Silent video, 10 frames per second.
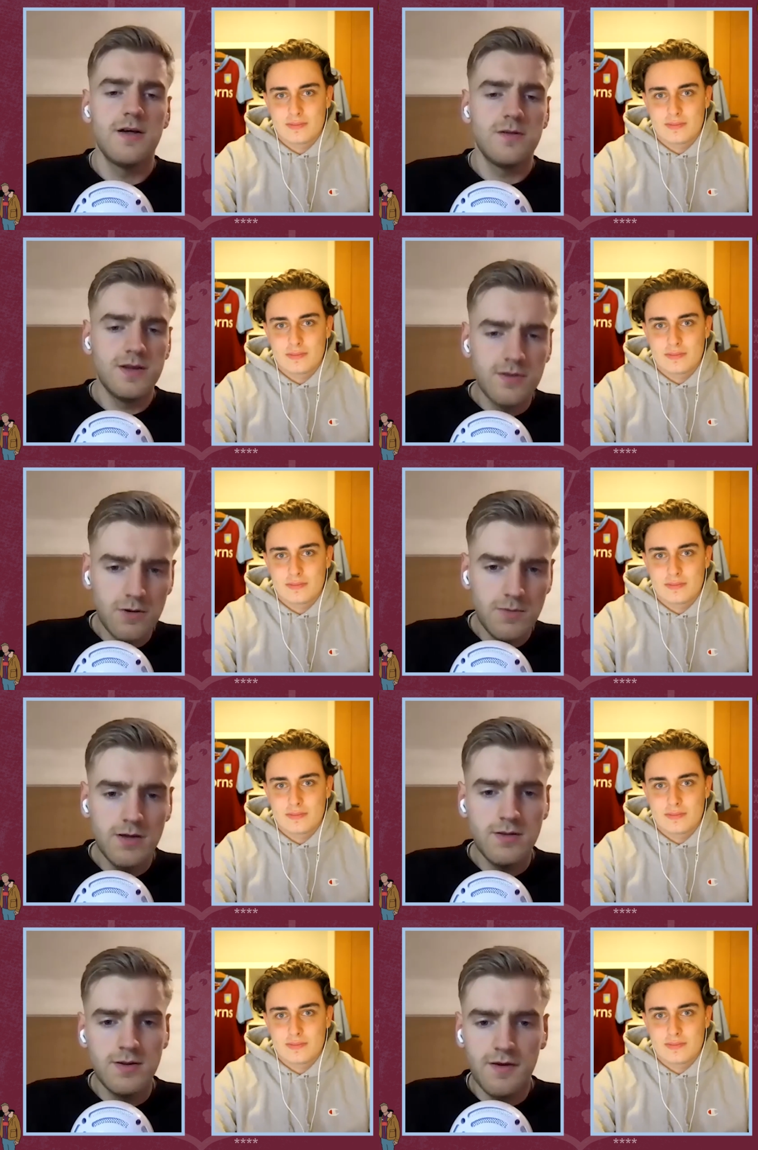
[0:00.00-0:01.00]
Speaker 1: in so many
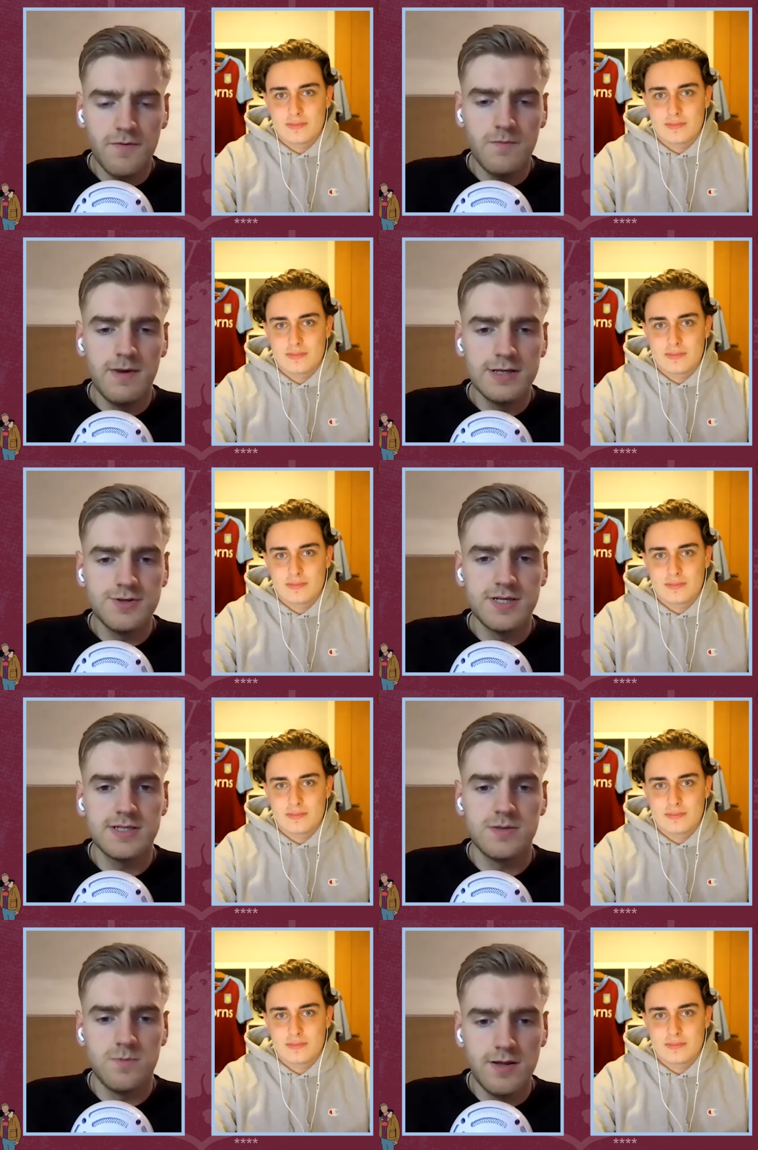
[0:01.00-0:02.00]
other different metrics
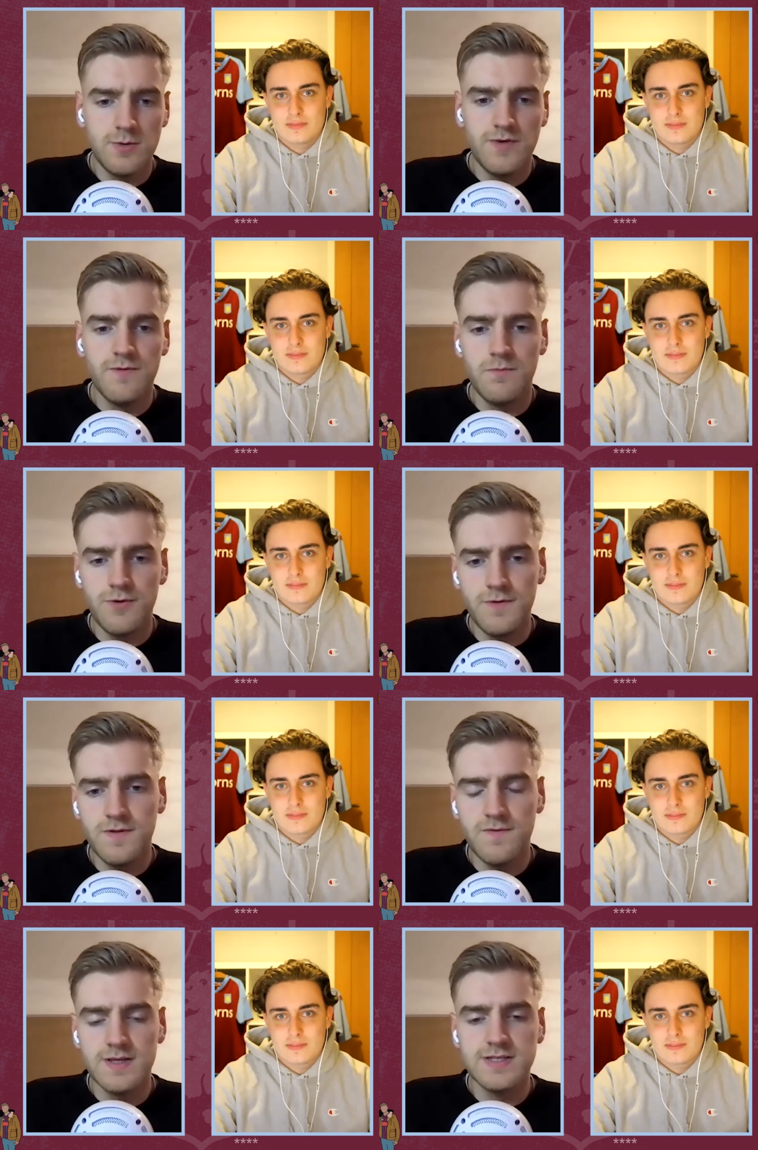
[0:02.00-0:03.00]
the way that we've improved
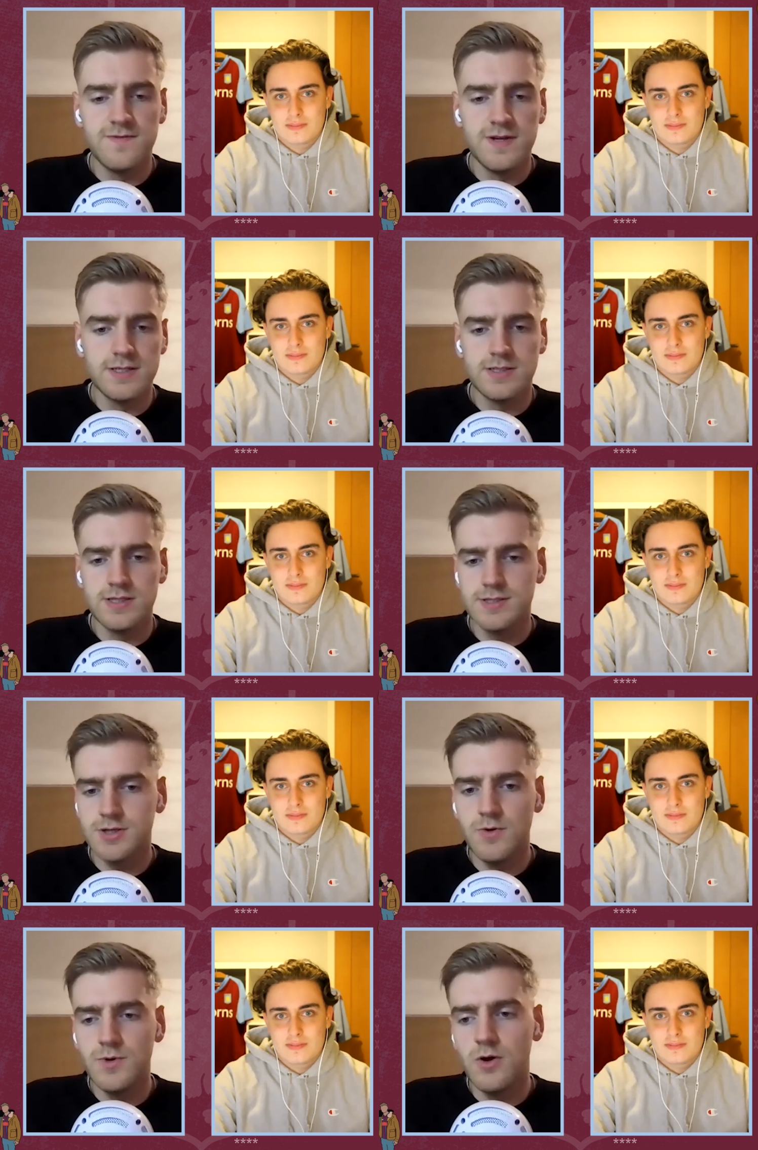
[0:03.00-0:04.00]
defensively is, is
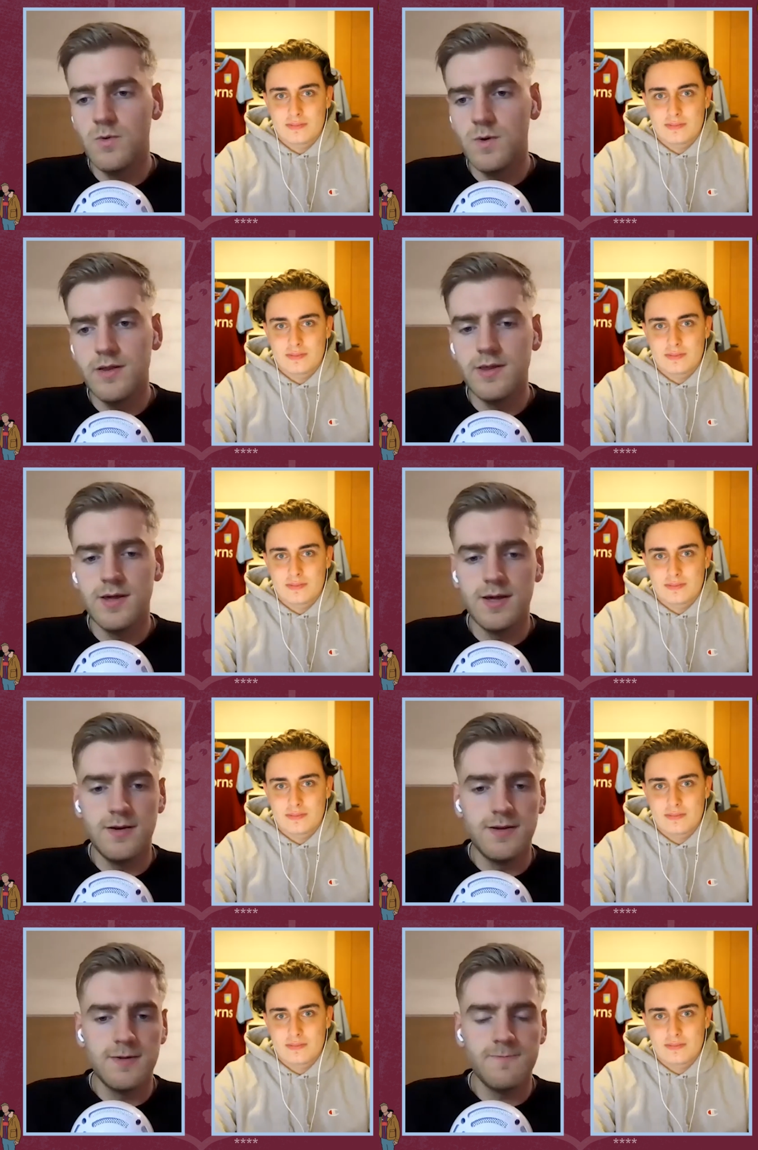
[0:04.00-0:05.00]
so noteworthy
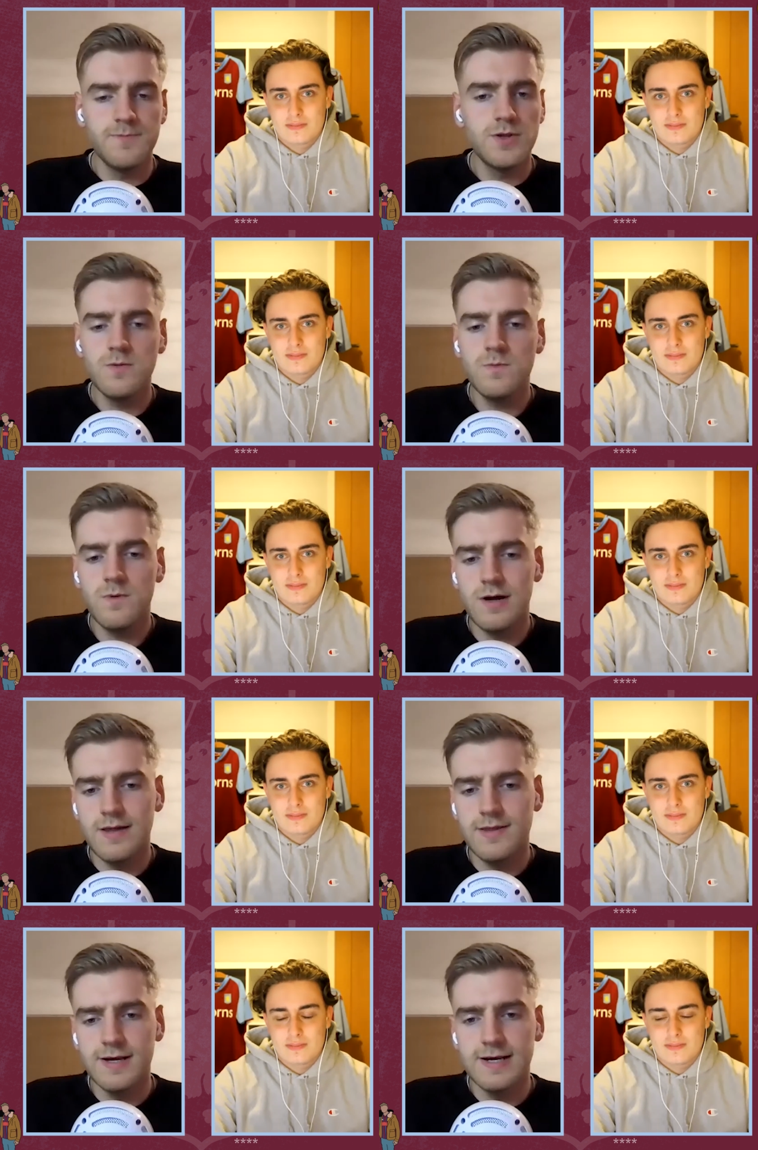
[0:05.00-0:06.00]
and i
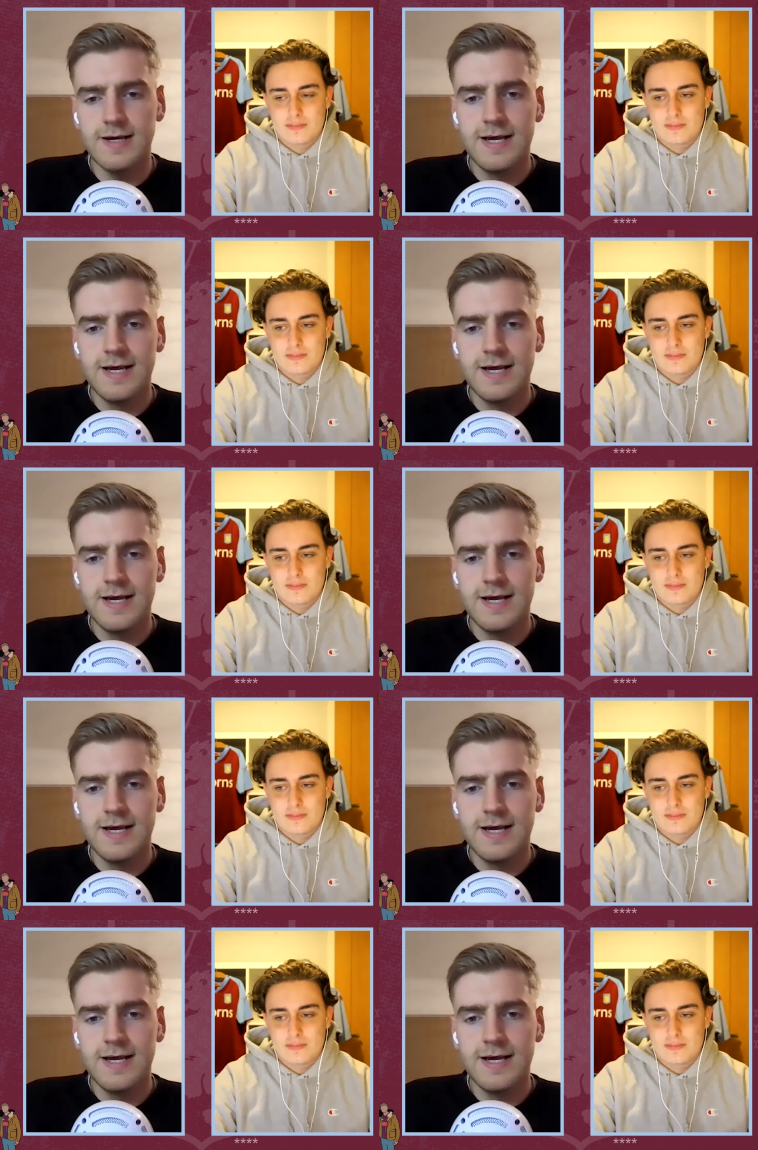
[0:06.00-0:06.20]
think